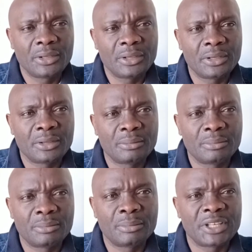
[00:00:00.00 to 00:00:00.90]

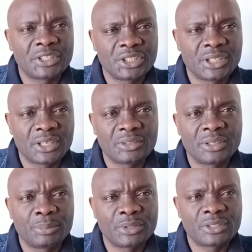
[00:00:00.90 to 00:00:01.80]
manager,
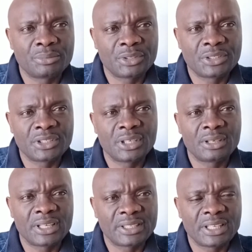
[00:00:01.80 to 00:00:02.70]
deputy manager,
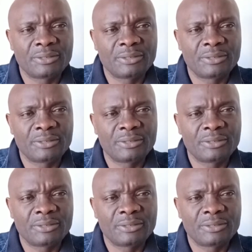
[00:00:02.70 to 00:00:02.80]
like that.